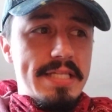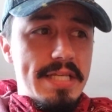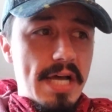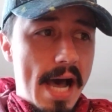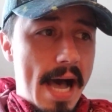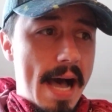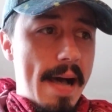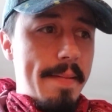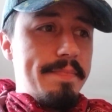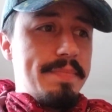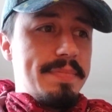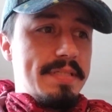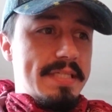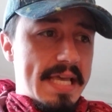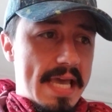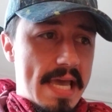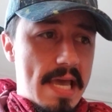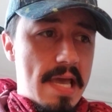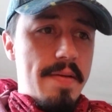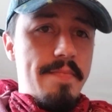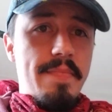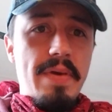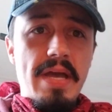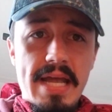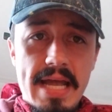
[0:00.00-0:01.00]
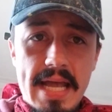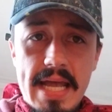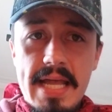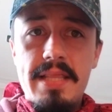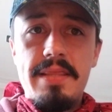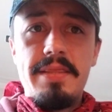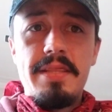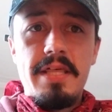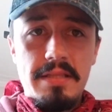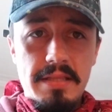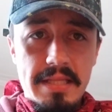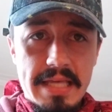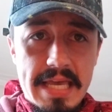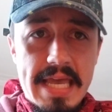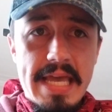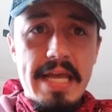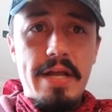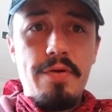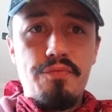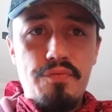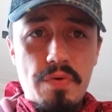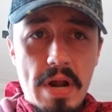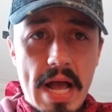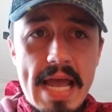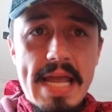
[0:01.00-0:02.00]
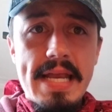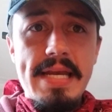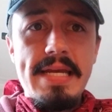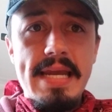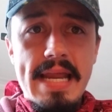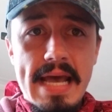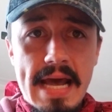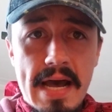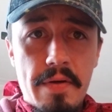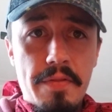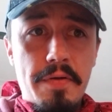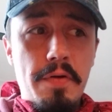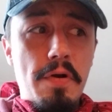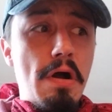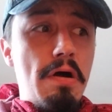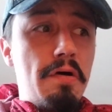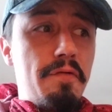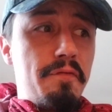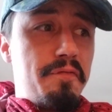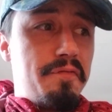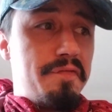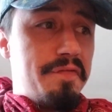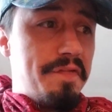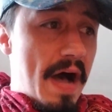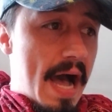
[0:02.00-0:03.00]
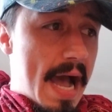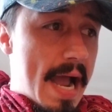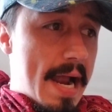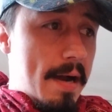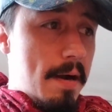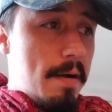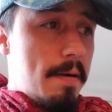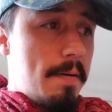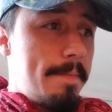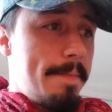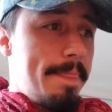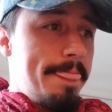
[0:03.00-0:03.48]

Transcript: top team in the league right now. They're on fire.